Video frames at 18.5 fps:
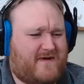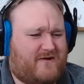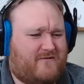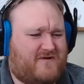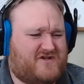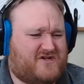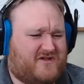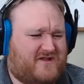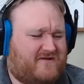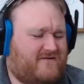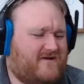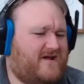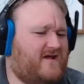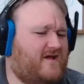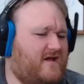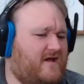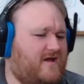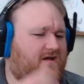originally,
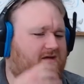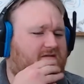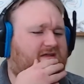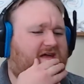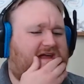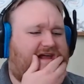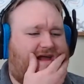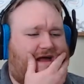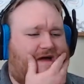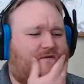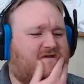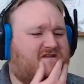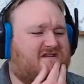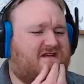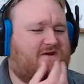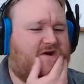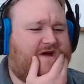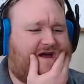right? Like, I went to
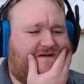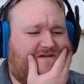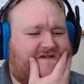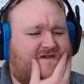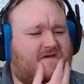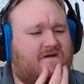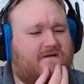your house.